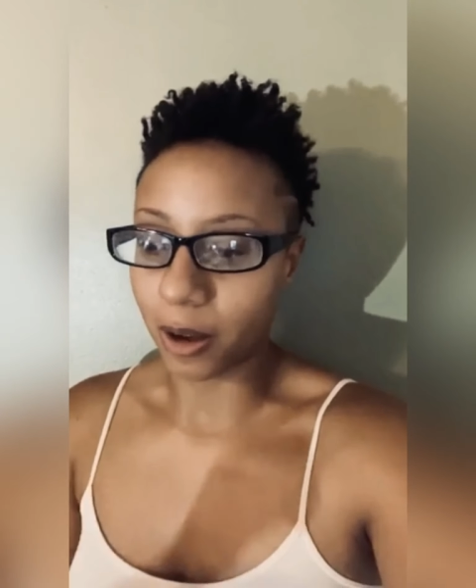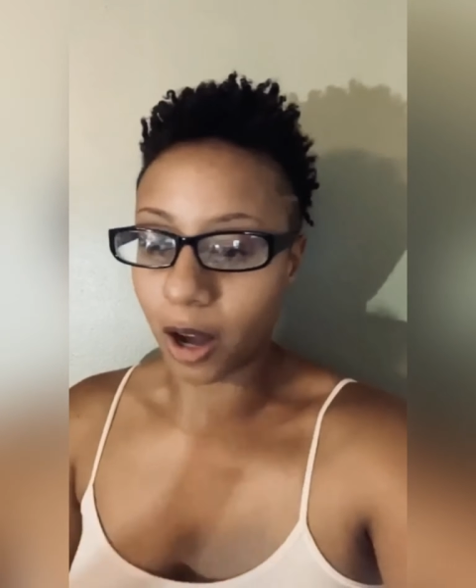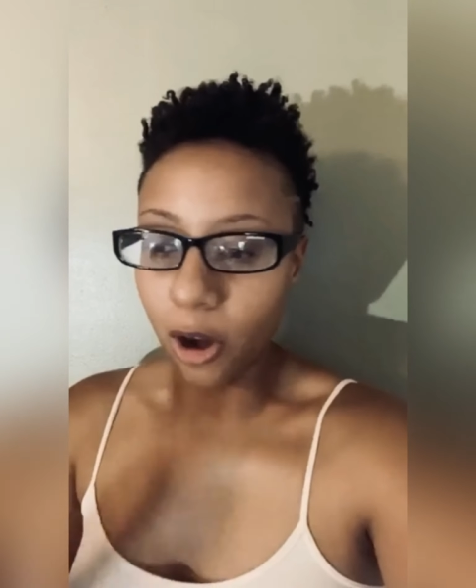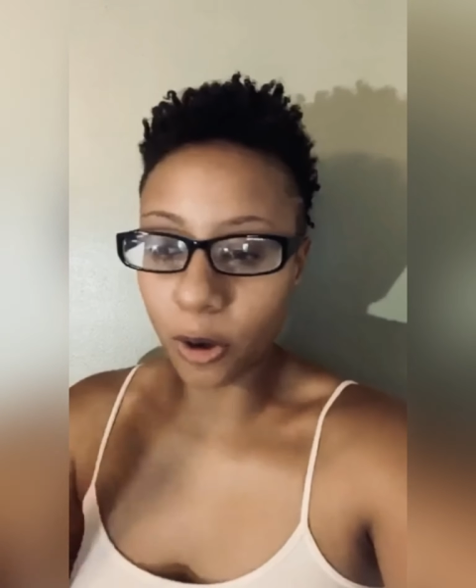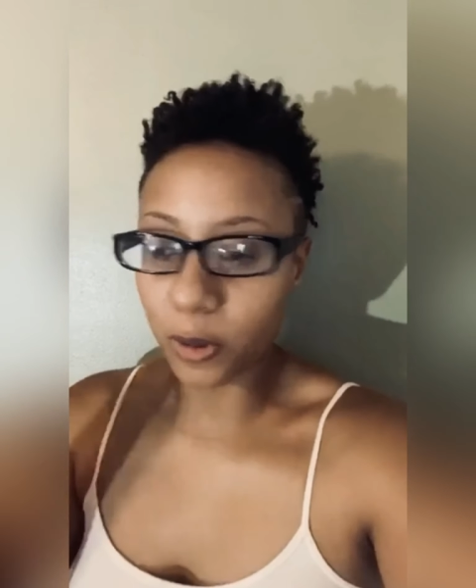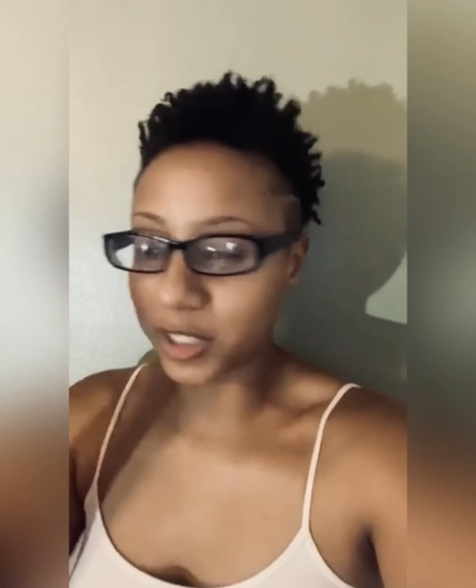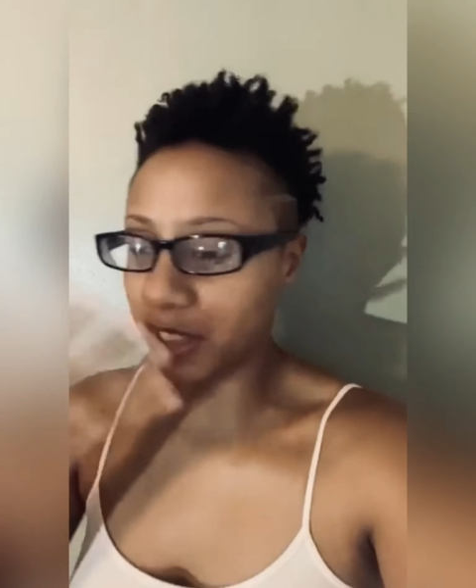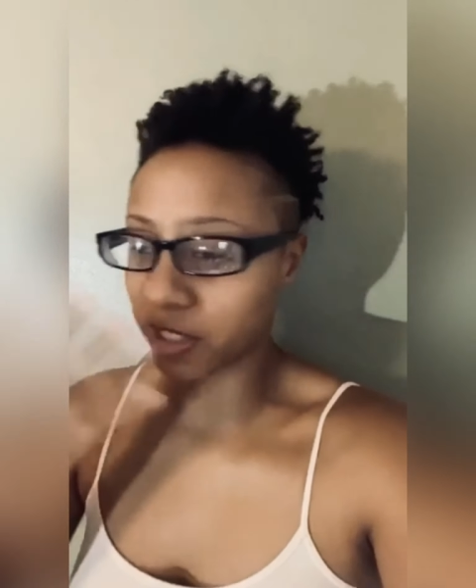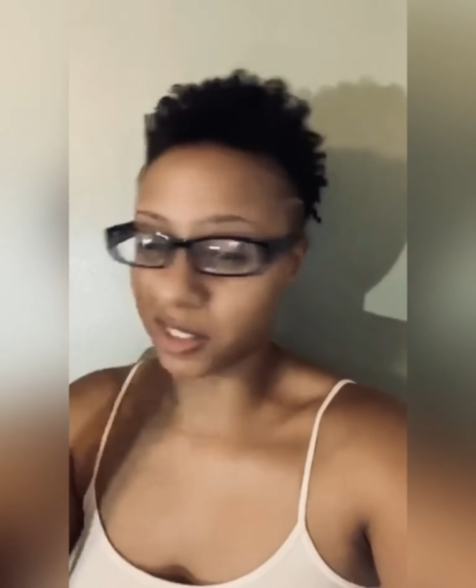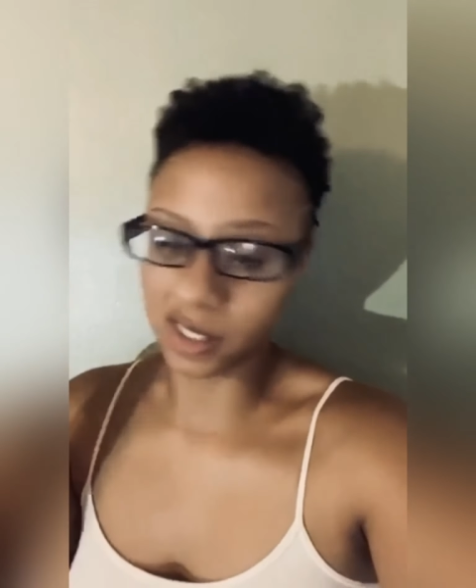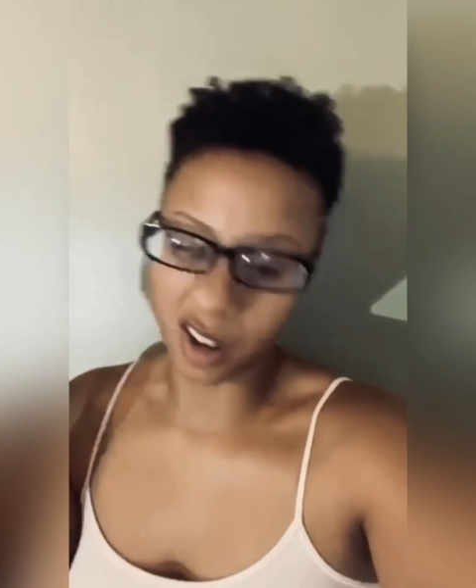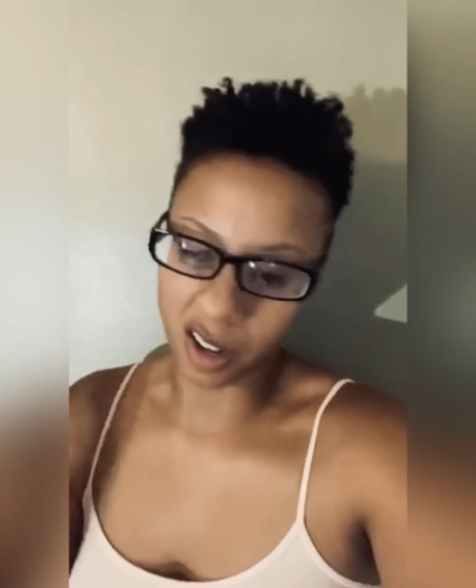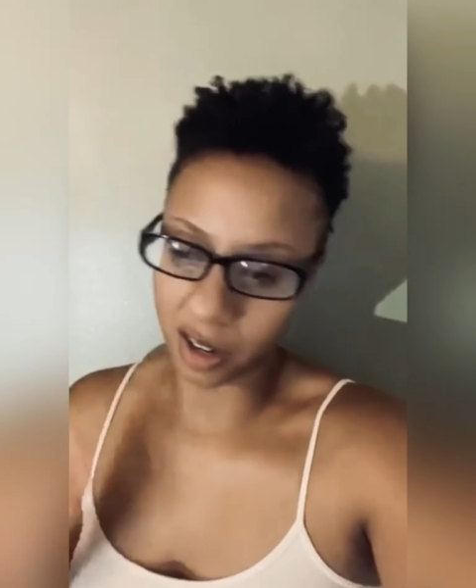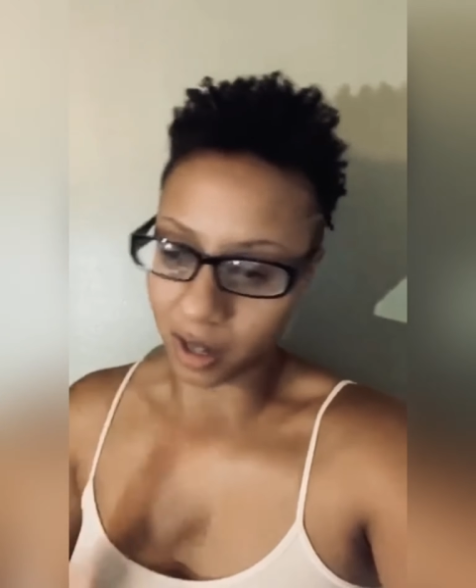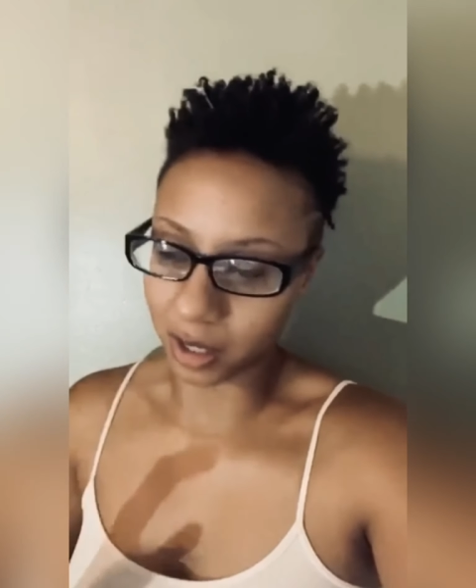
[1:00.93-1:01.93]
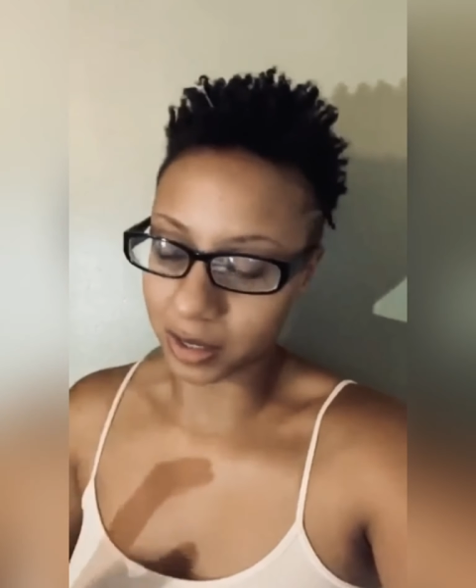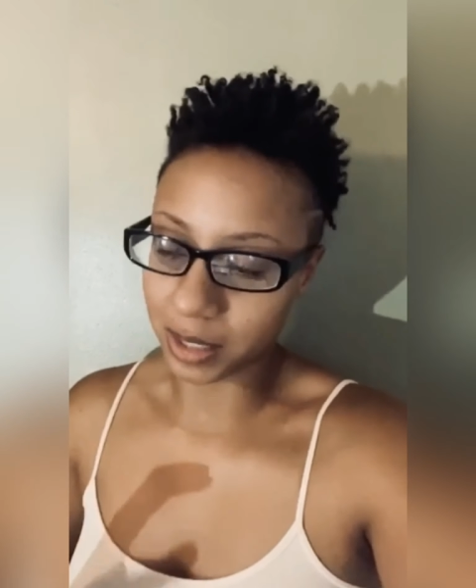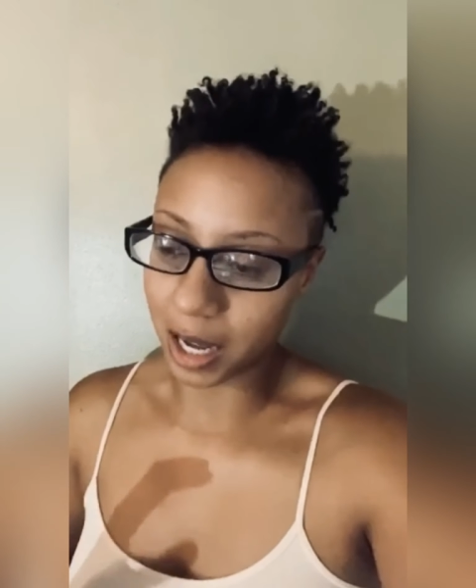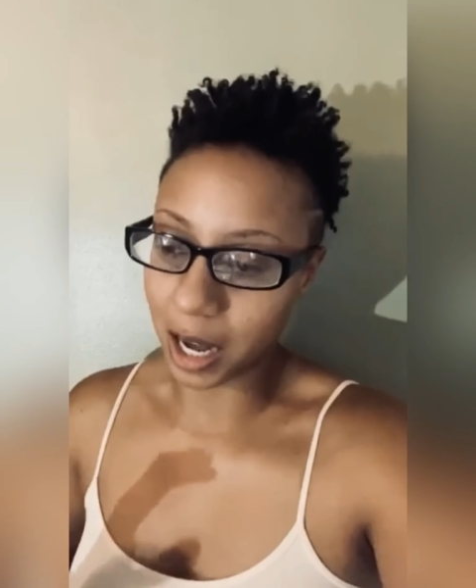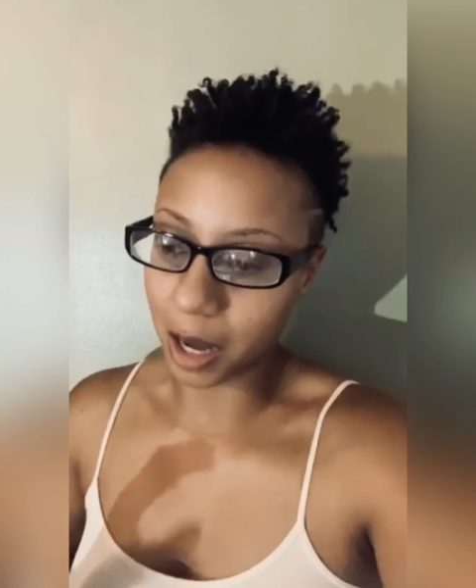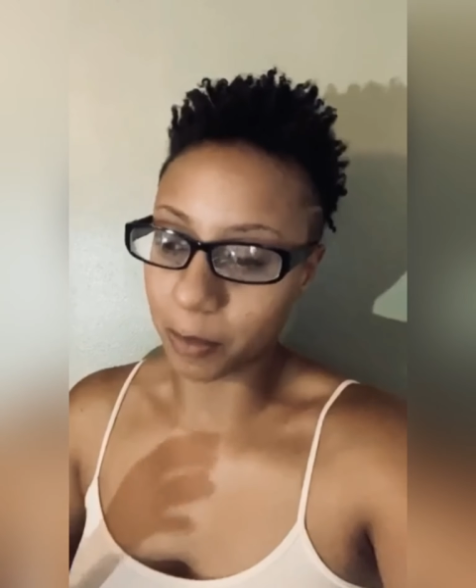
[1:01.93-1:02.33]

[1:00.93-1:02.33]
I always just saw it all the time,